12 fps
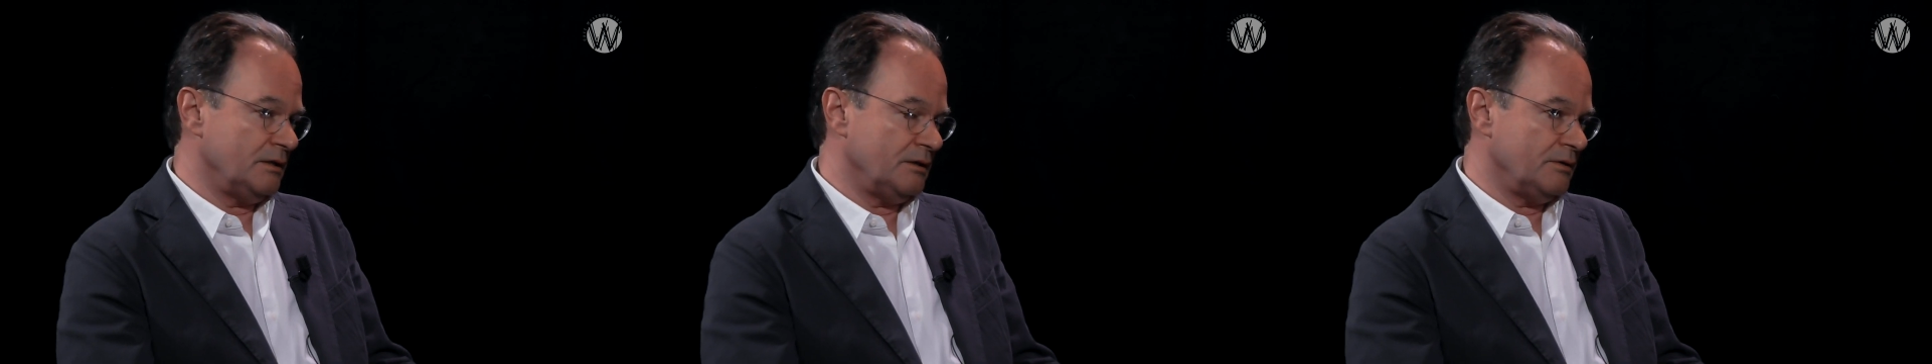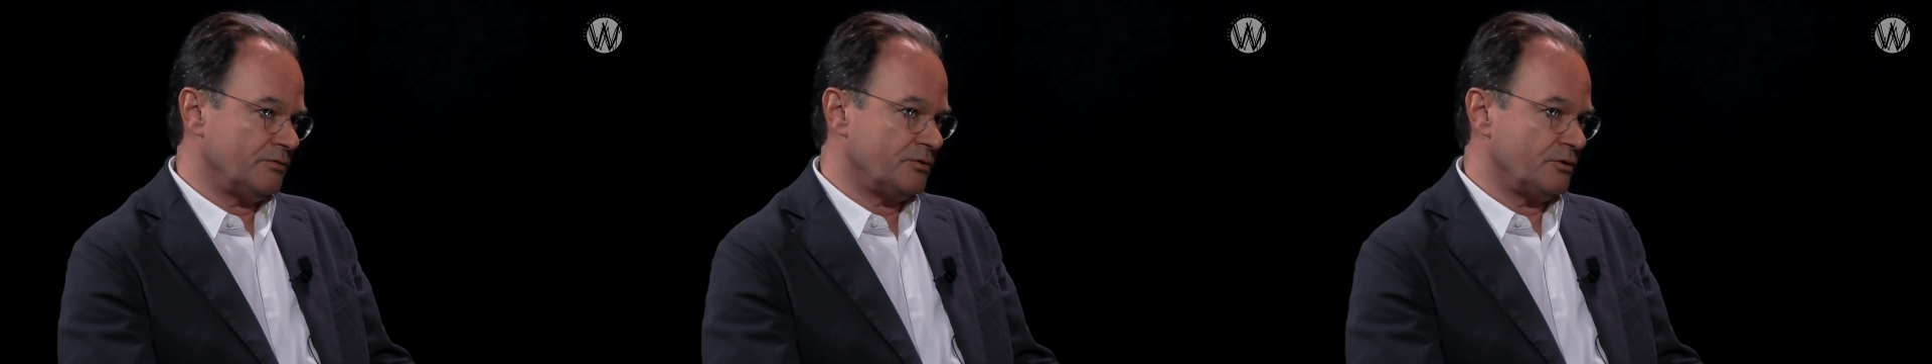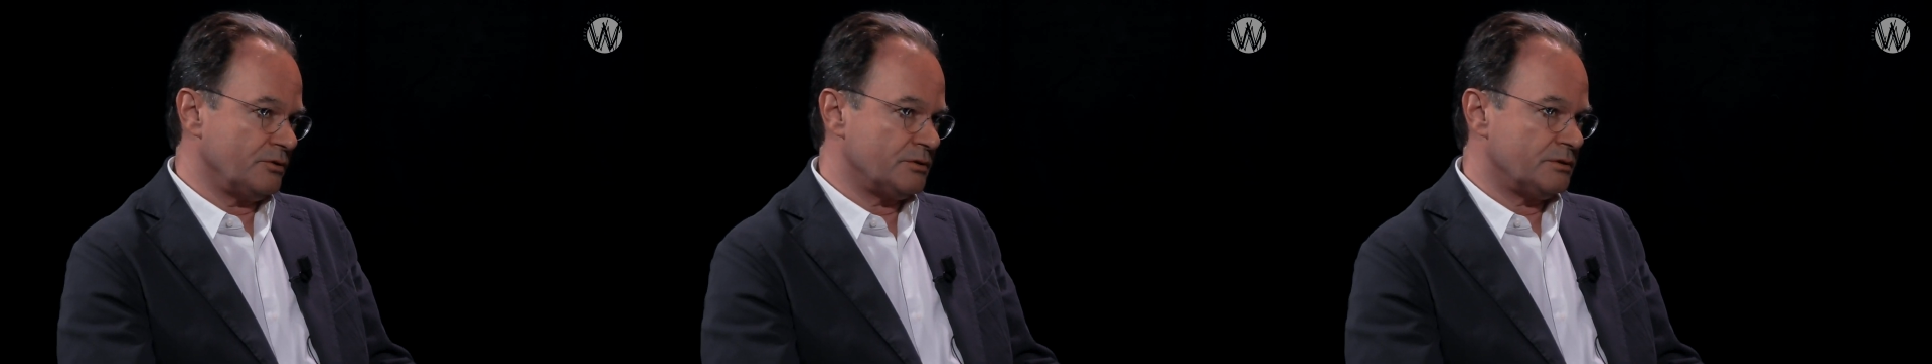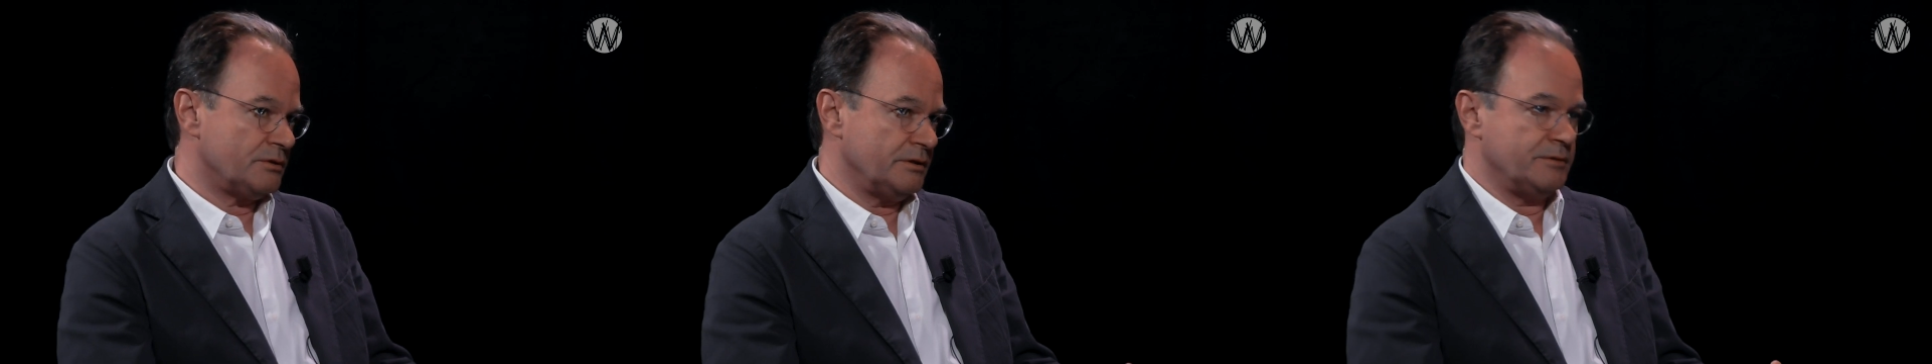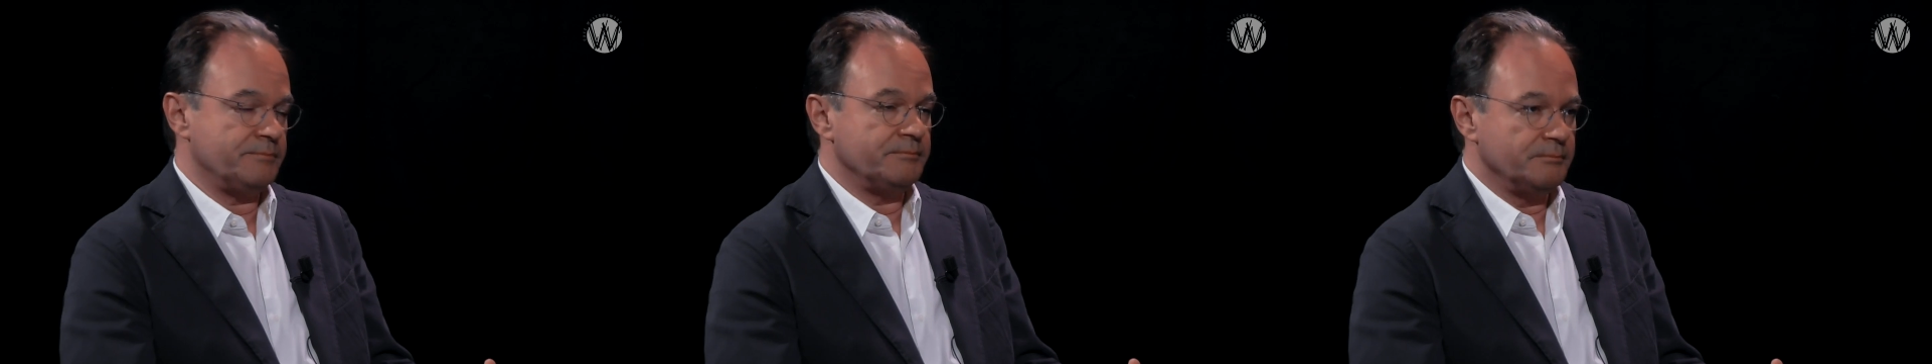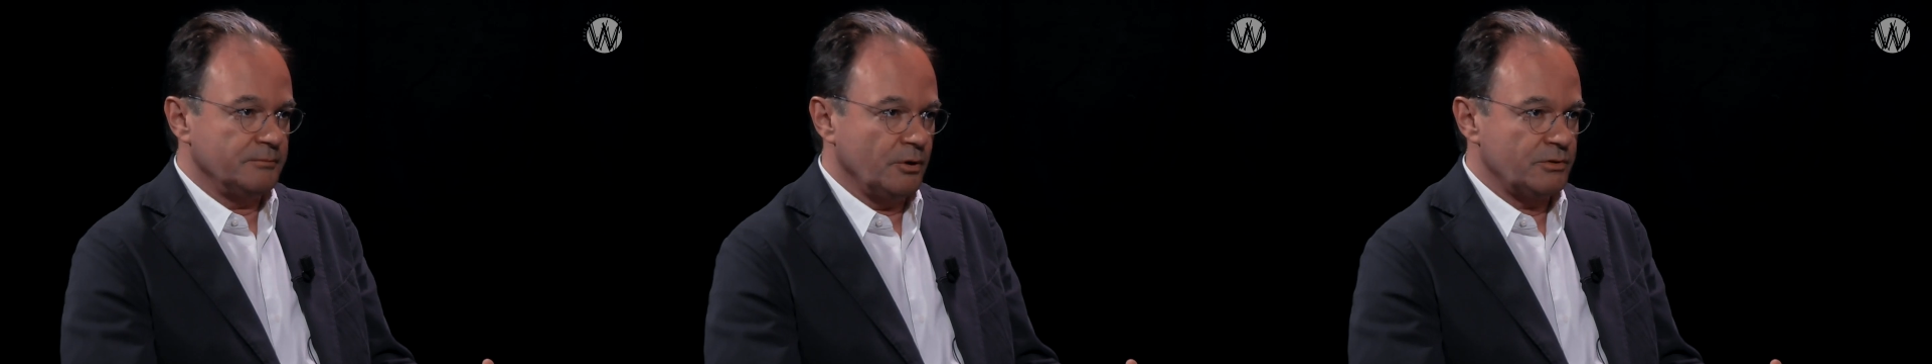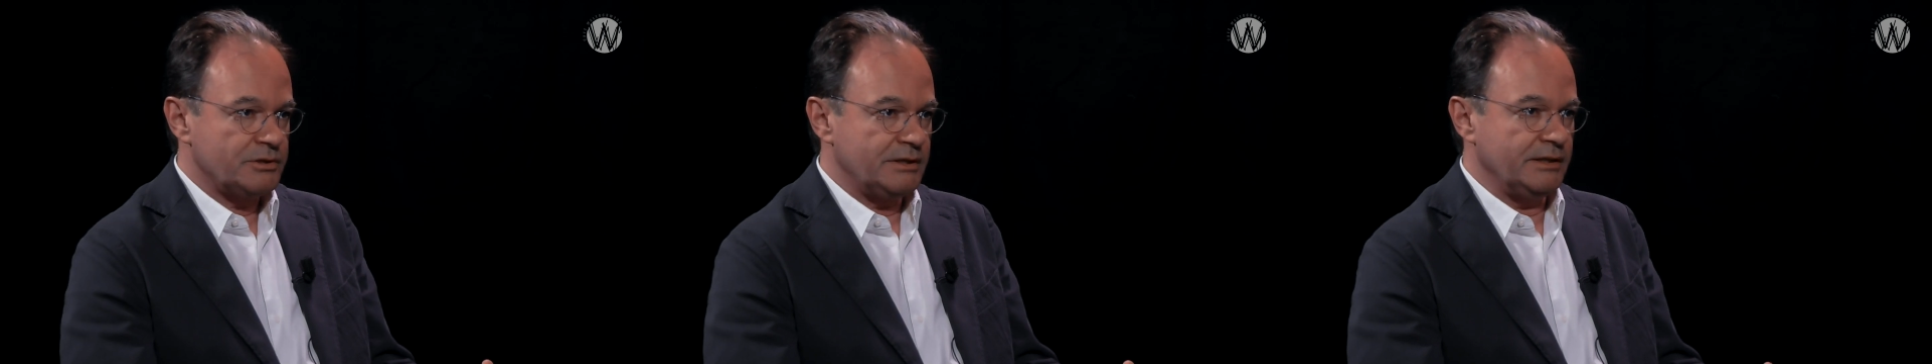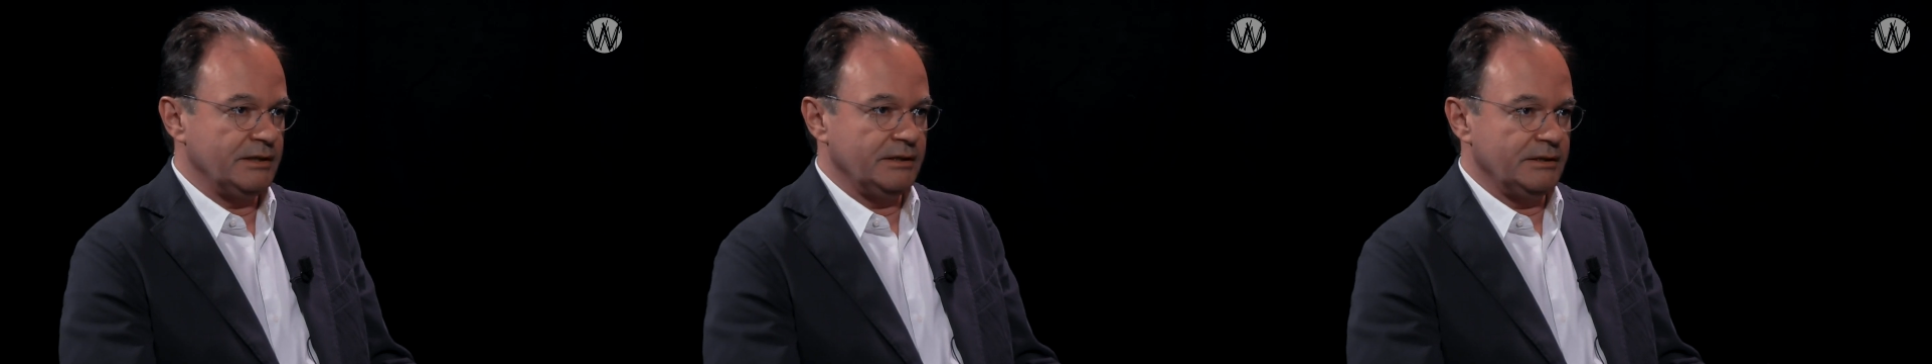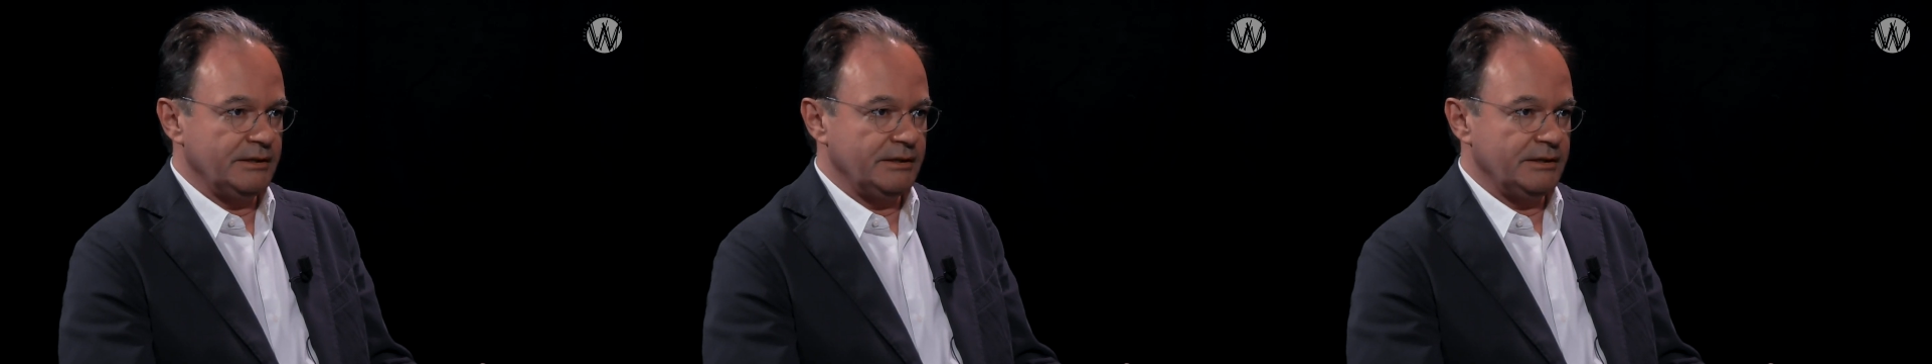of course, it's mostly